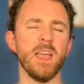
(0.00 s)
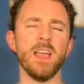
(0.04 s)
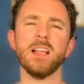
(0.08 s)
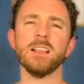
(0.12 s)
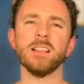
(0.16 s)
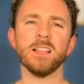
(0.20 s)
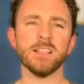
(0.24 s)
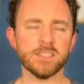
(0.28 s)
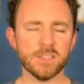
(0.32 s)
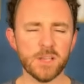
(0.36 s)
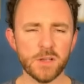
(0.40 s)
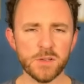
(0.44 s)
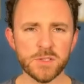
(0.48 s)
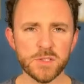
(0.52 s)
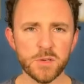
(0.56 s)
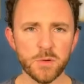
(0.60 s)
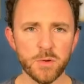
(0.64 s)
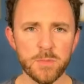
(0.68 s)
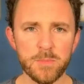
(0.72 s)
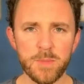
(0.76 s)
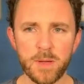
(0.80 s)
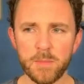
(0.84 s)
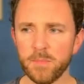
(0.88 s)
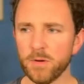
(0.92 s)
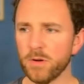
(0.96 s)
Let's also
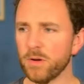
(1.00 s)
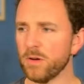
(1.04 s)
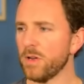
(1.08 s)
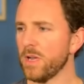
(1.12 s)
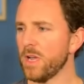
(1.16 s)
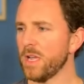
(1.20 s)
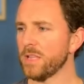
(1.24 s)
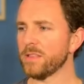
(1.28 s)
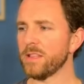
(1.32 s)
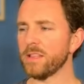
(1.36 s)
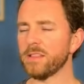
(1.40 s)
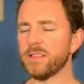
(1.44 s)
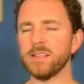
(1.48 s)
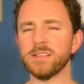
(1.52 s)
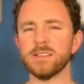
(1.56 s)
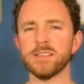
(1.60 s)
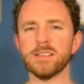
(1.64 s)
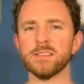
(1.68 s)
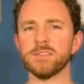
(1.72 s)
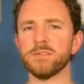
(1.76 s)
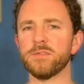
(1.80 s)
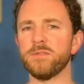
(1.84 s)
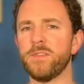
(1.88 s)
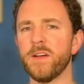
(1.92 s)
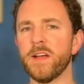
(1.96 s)
remember that this
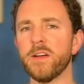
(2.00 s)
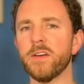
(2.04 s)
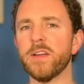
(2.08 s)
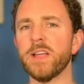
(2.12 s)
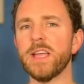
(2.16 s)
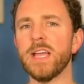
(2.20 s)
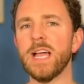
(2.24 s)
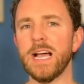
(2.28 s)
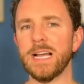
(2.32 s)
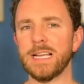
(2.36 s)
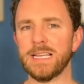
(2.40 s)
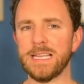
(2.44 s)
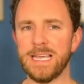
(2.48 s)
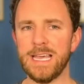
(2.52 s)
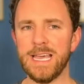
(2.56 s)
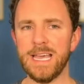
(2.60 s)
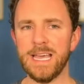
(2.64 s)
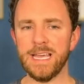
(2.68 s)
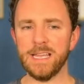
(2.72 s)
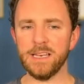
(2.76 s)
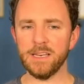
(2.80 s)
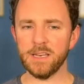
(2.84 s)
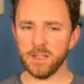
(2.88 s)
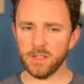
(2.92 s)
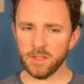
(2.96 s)
is very
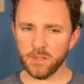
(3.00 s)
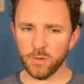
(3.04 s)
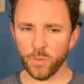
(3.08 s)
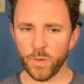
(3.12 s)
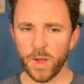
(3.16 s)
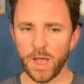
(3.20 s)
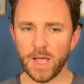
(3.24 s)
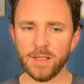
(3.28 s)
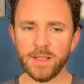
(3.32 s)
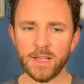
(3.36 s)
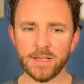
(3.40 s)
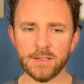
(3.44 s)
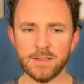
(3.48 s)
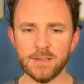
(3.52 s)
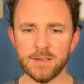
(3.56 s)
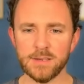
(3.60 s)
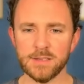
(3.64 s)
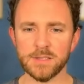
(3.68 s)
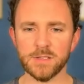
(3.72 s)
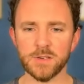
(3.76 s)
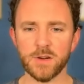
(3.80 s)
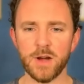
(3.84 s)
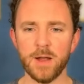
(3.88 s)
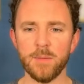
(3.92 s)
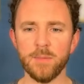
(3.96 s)
akin, the way I like to
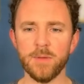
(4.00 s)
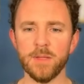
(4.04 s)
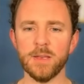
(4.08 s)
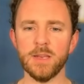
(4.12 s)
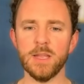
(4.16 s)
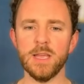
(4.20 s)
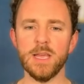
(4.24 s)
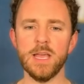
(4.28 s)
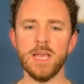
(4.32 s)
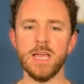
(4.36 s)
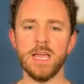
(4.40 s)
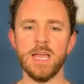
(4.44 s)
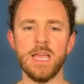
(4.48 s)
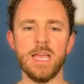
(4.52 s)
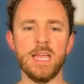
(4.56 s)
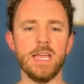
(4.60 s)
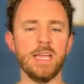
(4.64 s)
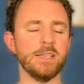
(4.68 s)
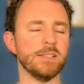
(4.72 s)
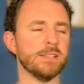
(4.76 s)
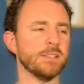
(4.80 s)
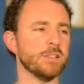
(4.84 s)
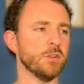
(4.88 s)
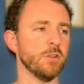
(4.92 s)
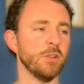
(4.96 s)
describe it
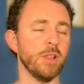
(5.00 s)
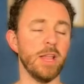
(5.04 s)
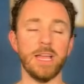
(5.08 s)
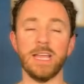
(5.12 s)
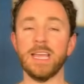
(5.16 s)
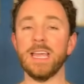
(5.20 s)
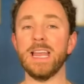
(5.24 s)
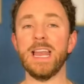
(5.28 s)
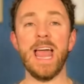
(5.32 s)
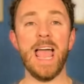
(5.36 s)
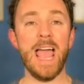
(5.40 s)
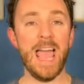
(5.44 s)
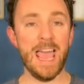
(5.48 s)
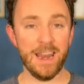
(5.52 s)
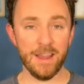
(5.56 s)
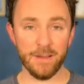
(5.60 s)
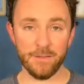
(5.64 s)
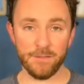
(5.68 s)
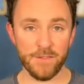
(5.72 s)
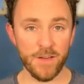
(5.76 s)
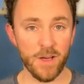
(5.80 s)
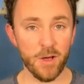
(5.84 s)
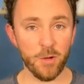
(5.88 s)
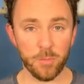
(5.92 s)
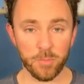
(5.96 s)
is to like an
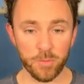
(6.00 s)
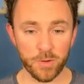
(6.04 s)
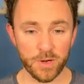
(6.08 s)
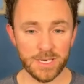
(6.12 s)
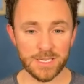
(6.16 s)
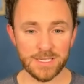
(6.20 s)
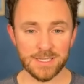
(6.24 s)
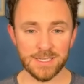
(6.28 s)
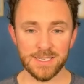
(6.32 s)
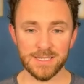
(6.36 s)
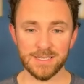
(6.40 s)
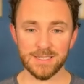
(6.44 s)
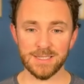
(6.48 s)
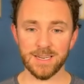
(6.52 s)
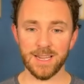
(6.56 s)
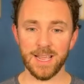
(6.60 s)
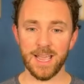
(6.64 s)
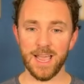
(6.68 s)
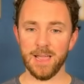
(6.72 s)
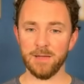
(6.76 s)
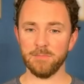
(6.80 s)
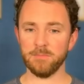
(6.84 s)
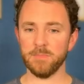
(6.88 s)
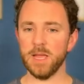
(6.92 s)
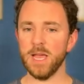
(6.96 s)
NFL preseason
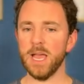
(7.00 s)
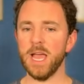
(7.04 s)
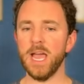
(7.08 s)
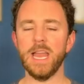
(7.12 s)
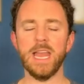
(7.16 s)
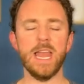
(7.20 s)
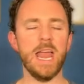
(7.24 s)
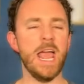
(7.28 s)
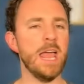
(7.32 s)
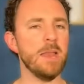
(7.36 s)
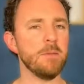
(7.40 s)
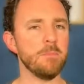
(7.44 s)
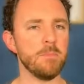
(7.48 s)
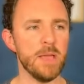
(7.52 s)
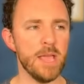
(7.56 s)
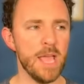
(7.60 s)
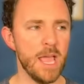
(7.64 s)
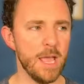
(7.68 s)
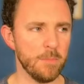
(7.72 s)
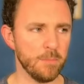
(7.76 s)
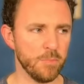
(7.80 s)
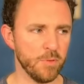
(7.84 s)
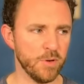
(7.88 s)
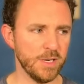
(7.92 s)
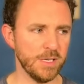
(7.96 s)
game, an
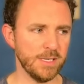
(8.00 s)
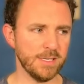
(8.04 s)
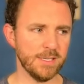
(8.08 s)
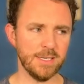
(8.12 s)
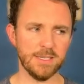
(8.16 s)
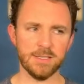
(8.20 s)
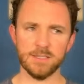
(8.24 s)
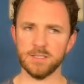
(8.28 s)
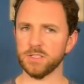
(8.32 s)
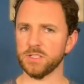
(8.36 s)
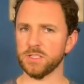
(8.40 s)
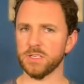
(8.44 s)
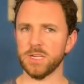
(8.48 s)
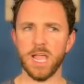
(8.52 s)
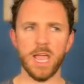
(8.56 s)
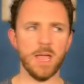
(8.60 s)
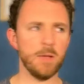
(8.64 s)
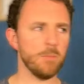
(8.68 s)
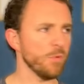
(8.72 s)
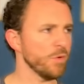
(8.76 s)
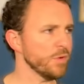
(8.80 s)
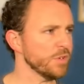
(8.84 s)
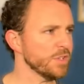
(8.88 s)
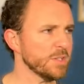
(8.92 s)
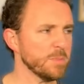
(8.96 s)
NBA preseason
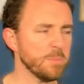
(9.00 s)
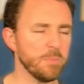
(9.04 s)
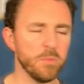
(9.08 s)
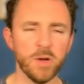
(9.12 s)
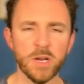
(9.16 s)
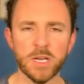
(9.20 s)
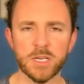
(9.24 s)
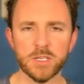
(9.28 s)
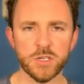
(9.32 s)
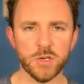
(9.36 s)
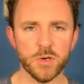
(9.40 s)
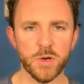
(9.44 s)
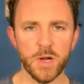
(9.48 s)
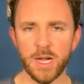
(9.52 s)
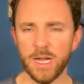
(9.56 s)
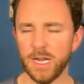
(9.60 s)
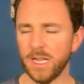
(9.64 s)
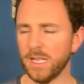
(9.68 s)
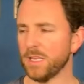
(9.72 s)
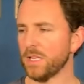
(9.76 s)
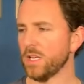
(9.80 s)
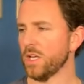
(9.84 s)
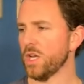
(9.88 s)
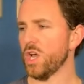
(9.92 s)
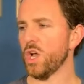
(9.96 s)
game, or spring
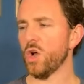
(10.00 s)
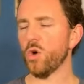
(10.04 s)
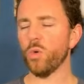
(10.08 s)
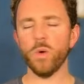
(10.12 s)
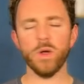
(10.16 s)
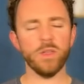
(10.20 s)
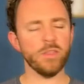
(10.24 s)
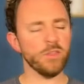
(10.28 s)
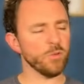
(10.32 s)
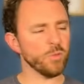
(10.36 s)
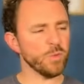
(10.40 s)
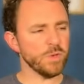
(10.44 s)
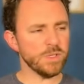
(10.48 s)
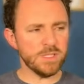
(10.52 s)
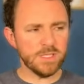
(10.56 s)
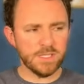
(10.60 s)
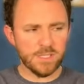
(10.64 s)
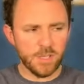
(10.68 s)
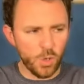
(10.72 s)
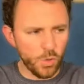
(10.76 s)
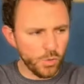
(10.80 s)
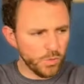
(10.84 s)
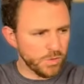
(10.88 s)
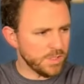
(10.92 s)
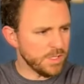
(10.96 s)
training, where the
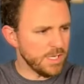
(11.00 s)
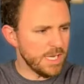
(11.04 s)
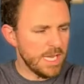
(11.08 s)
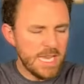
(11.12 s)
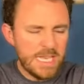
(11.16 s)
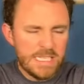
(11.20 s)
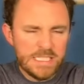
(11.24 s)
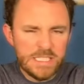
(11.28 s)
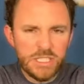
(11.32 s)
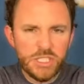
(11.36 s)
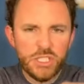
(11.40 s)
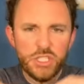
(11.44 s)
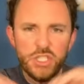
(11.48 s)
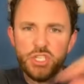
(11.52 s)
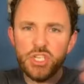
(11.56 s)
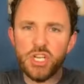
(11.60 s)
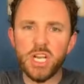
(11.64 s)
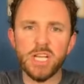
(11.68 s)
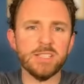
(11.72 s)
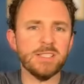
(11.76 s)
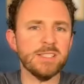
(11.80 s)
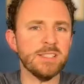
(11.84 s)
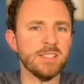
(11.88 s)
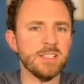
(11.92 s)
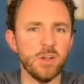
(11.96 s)
results
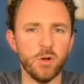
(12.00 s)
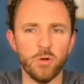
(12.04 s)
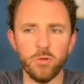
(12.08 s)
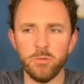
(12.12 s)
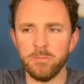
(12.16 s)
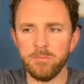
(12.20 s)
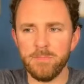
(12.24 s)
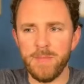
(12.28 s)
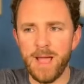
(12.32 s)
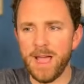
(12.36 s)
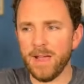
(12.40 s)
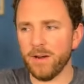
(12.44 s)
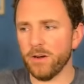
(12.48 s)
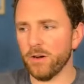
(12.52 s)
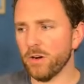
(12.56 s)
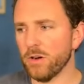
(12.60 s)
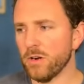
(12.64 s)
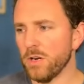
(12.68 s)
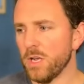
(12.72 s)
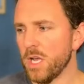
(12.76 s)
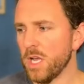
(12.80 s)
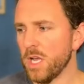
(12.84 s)
just don't matter.